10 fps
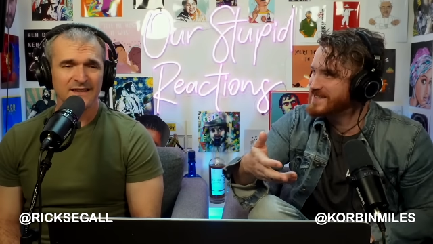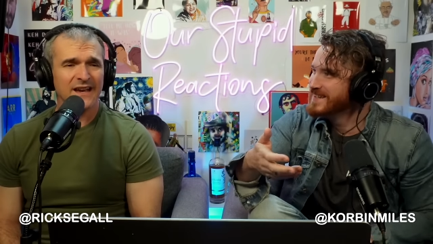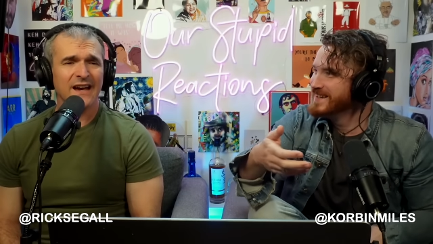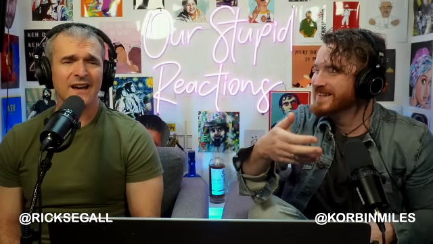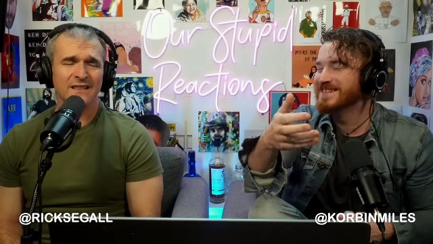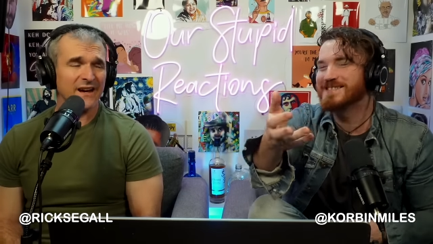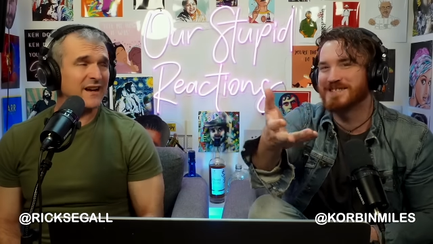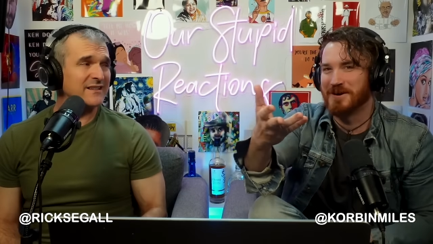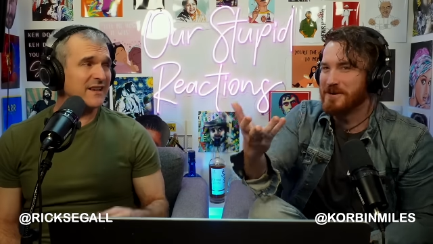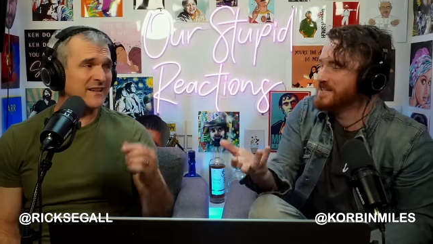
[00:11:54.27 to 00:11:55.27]
Speaker 1: Yeah,
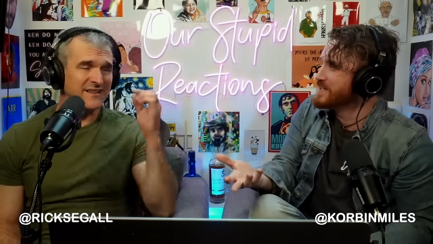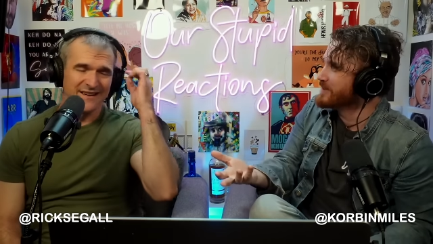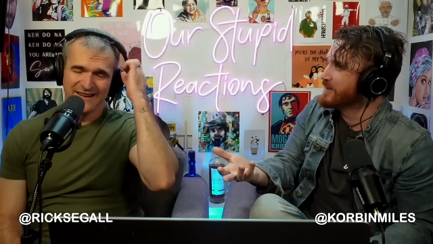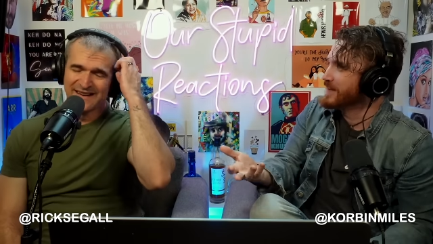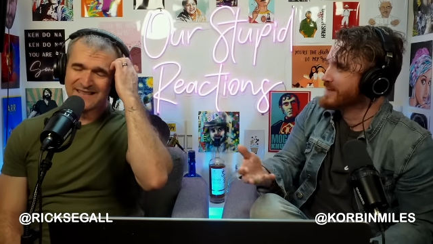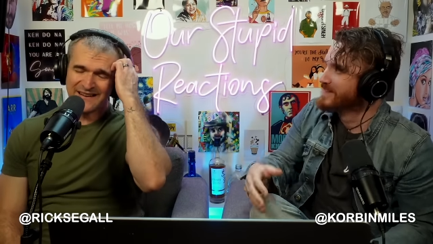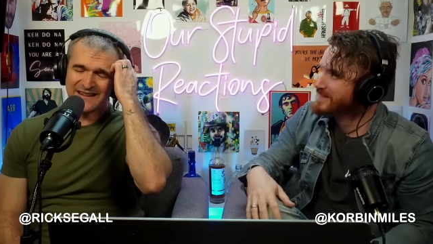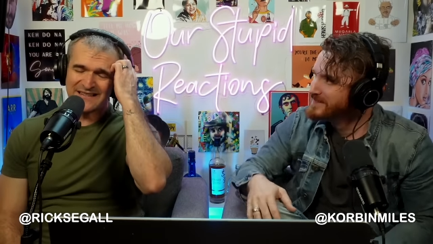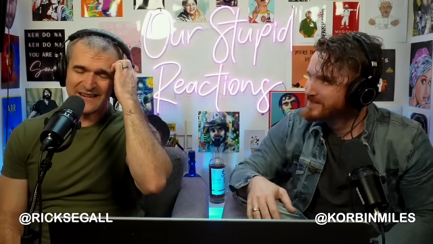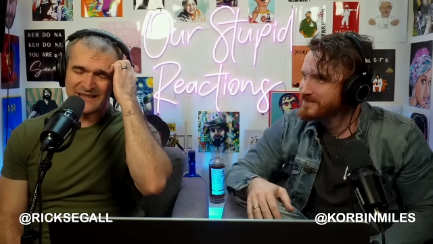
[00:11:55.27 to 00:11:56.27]
like I said, endearing.
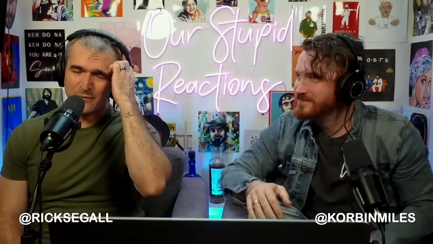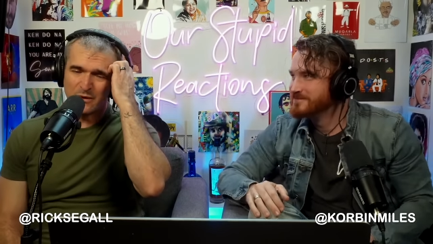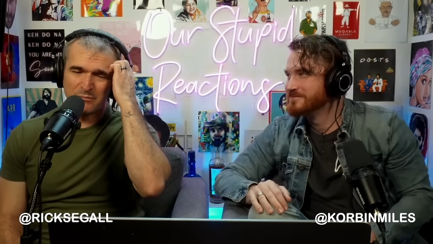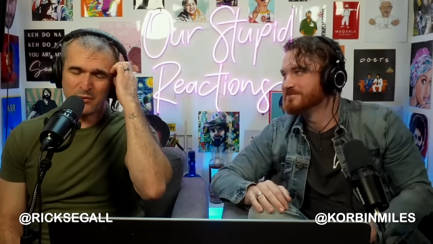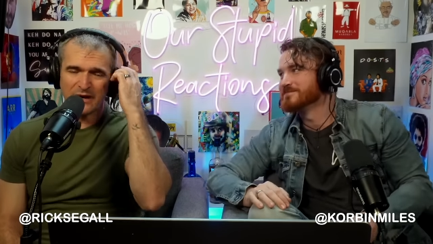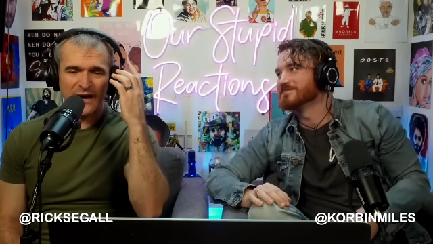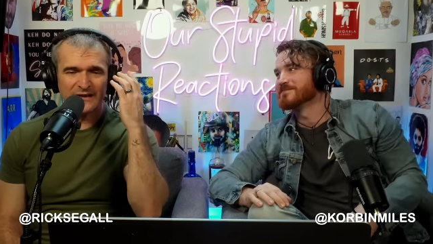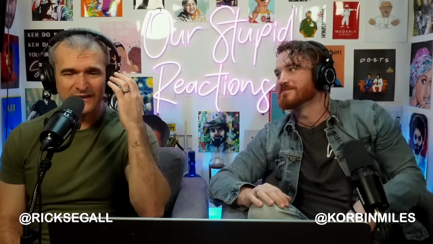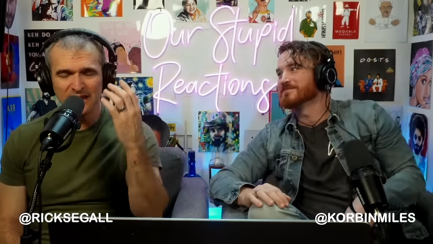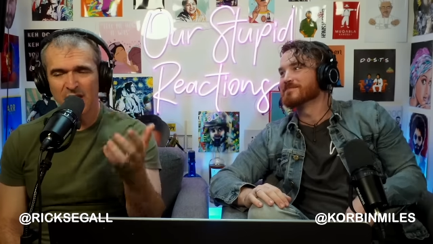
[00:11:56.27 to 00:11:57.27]
Like I said at that one point,
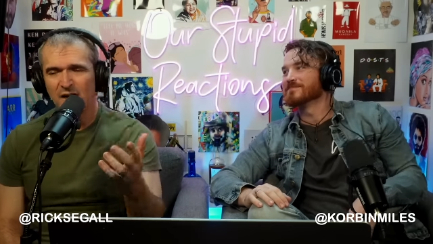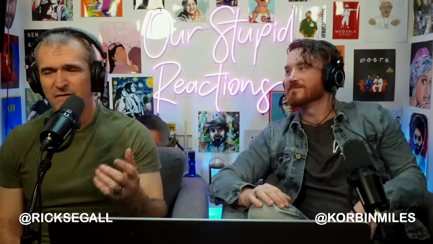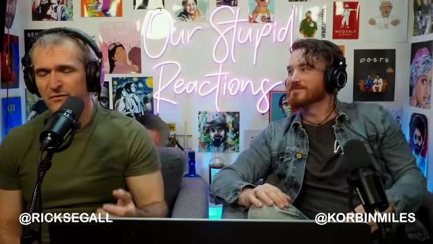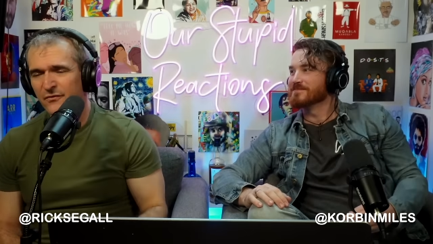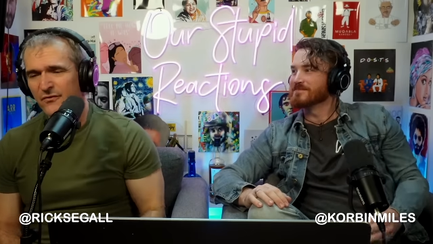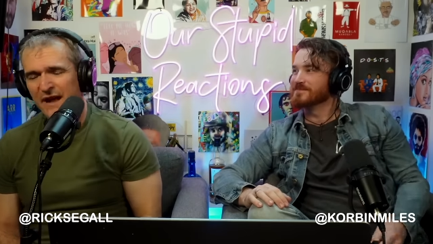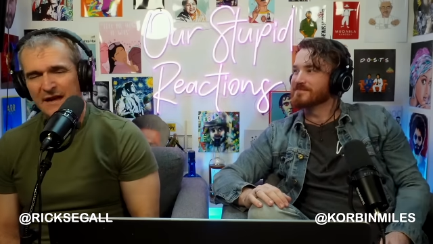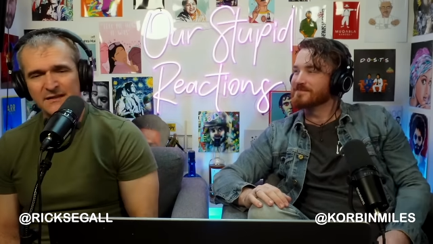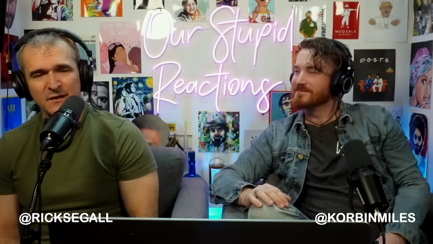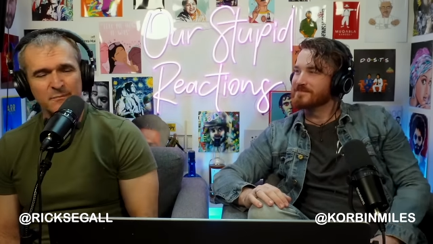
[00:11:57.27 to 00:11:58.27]
I love the
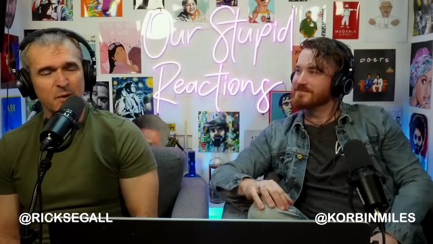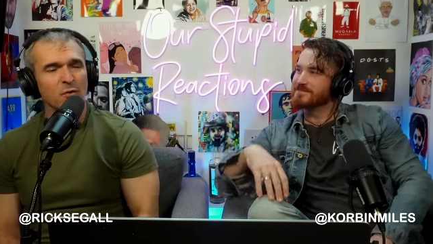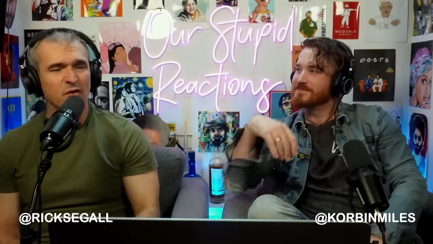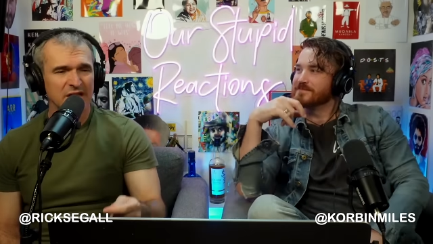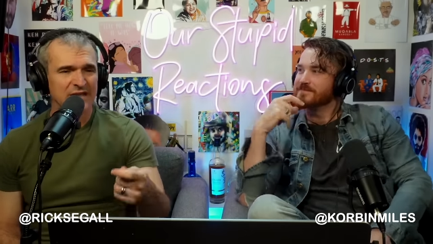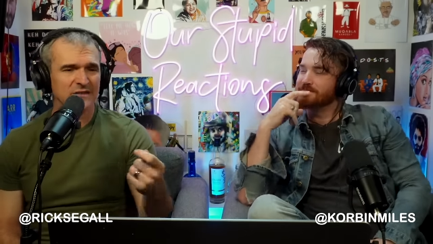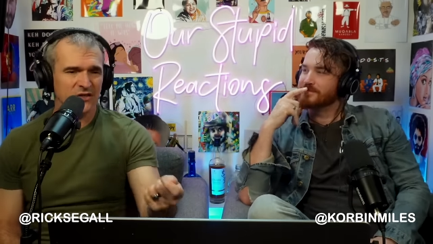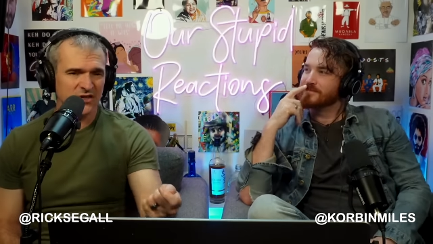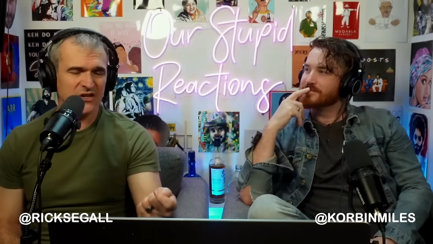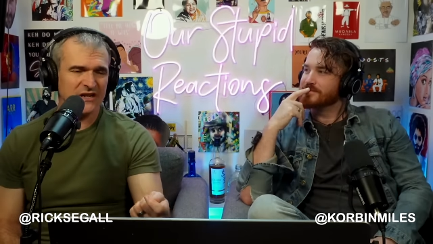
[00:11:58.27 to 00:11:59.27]
fact that both he
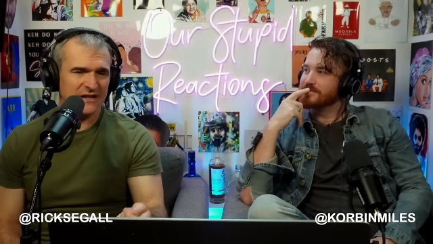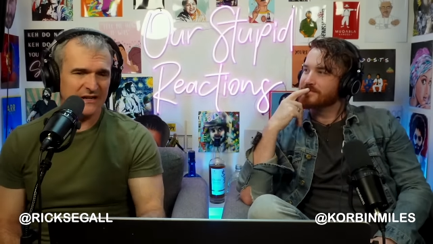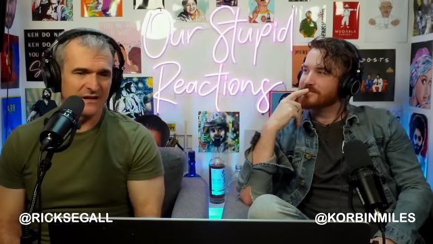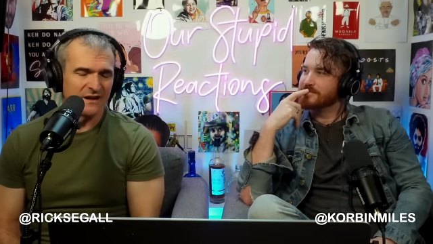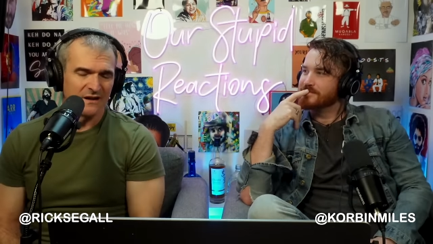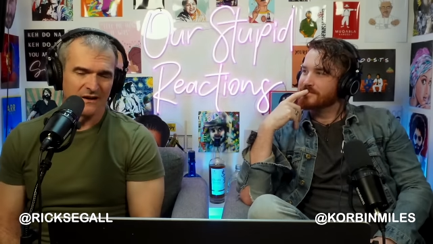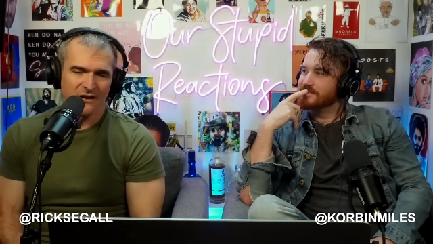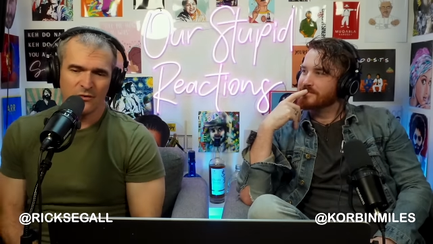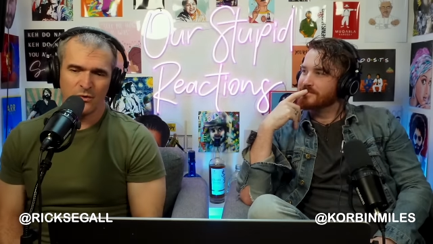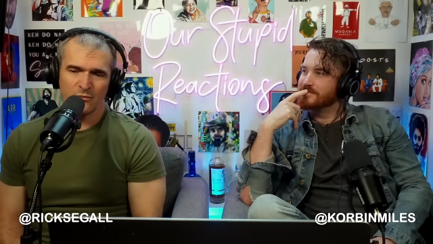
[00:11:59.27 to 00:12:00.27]
and she
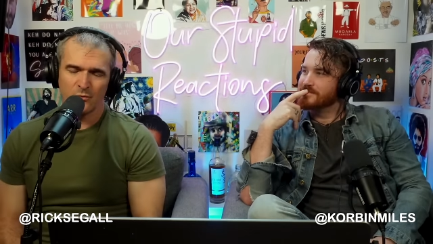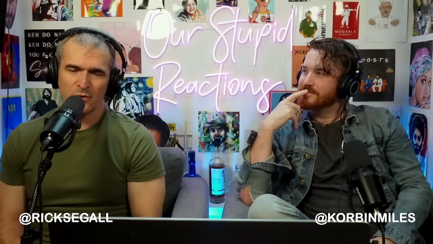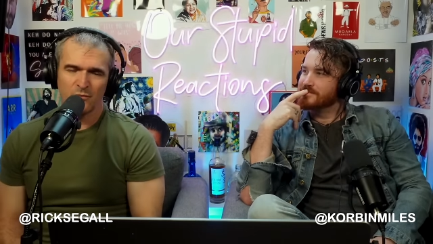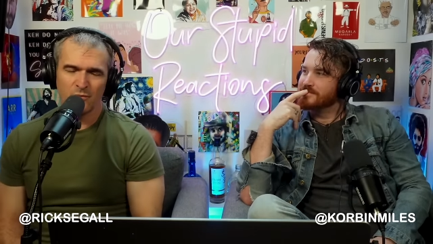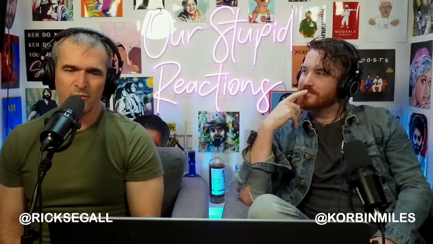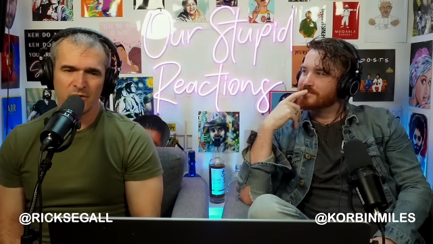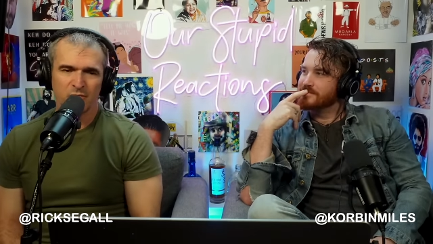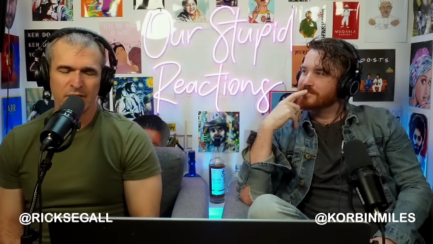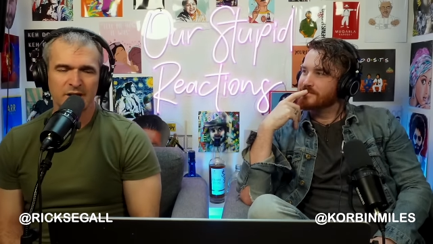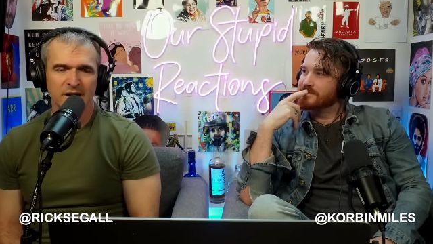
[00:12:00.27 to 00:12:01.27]
were
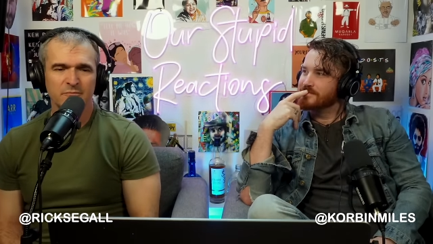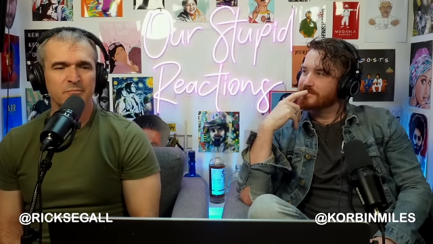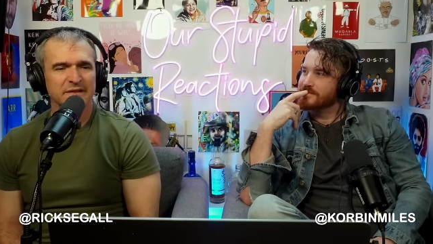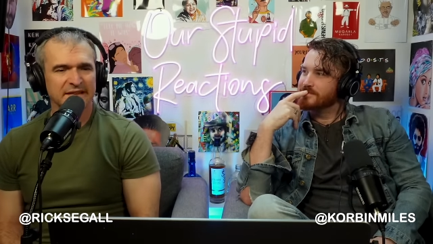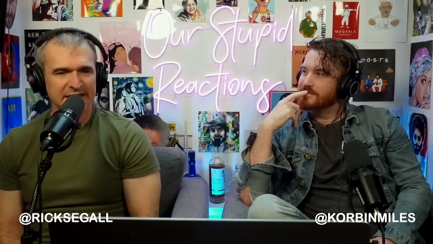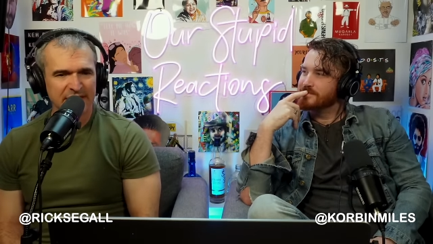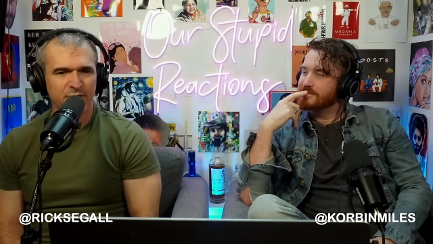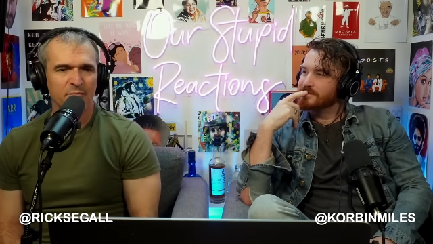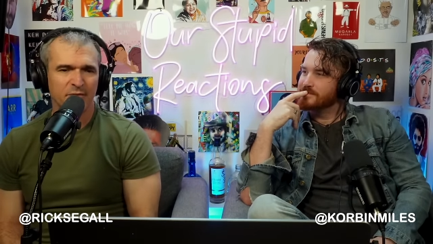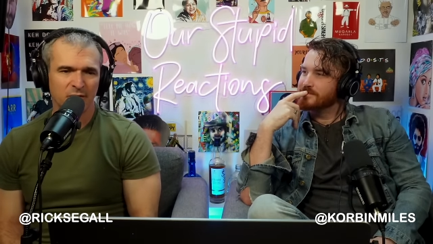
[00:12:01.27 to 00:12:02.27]
written as
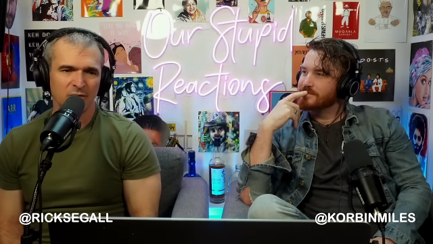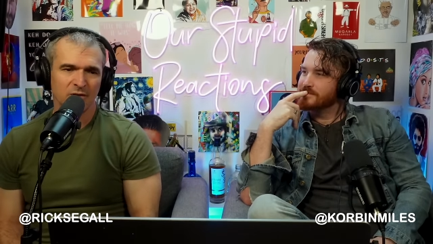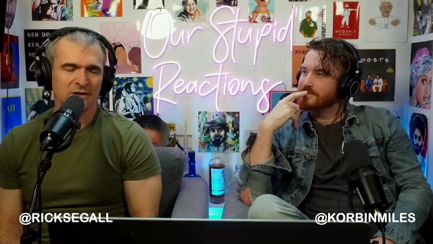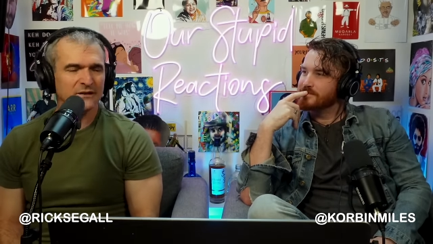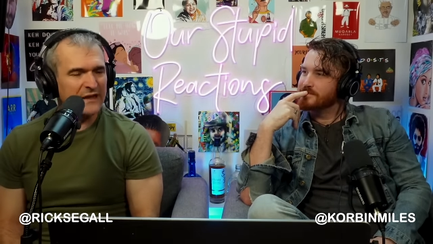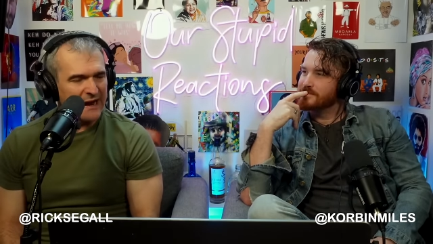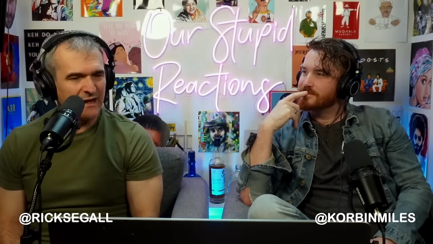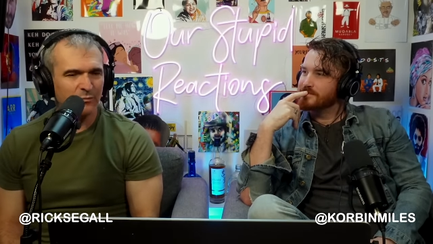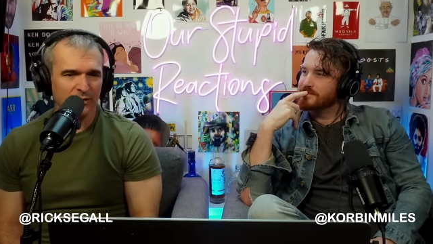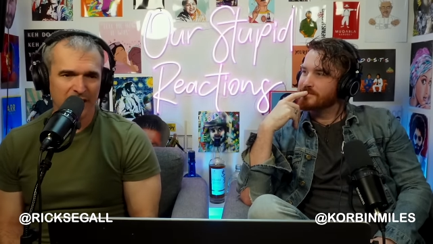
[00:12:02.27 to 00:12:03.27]
believable,
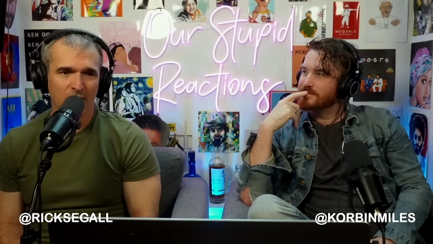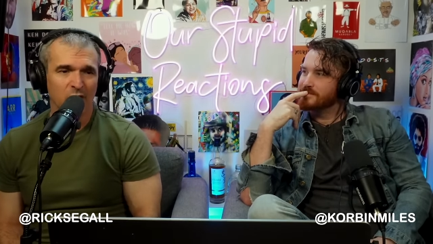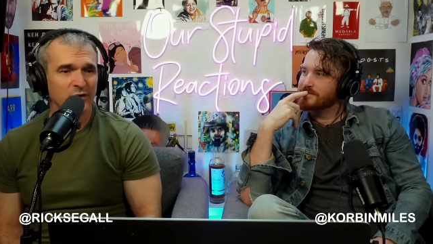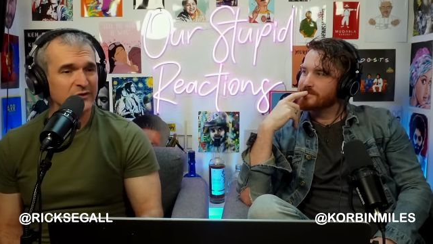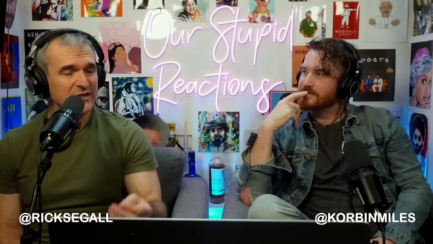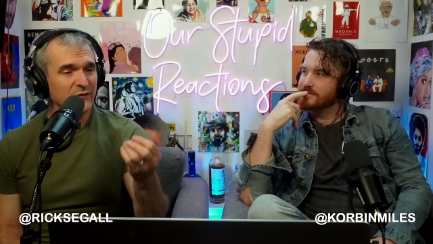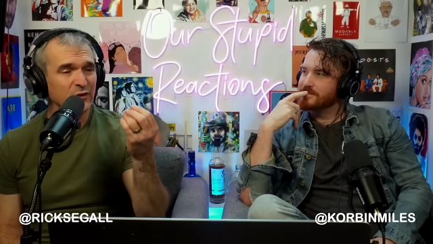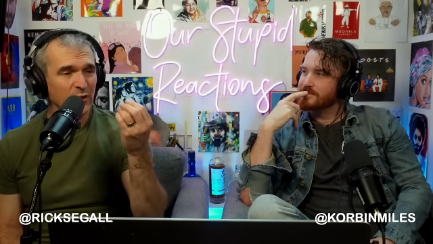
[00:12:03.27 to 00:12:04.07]
likable characters, even